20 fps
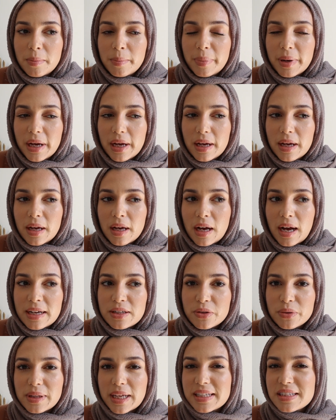But I
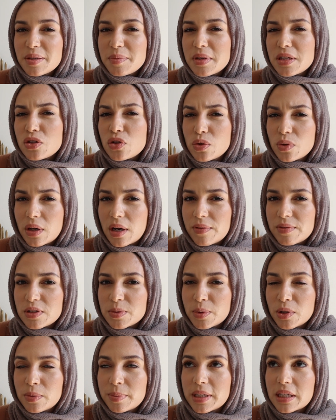don't like to be too
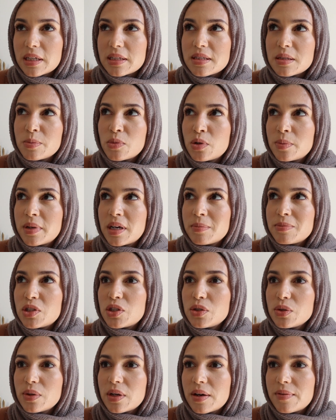comfortable, because the moment I'm
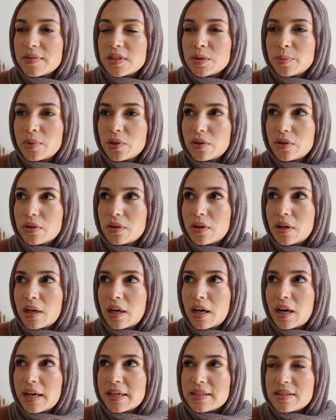too comfortable,
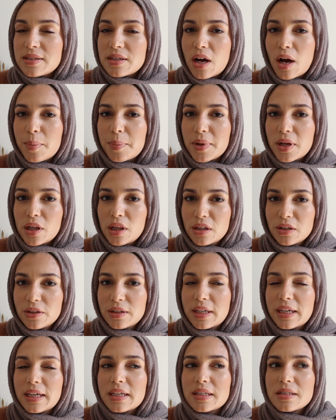I stop
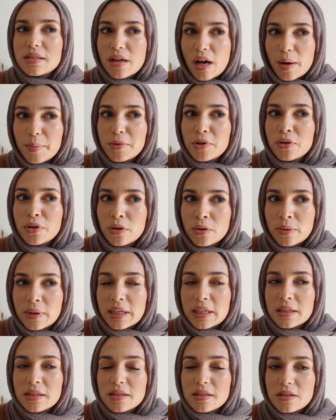learning, stop
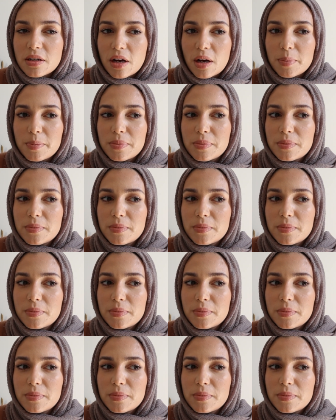growing, stop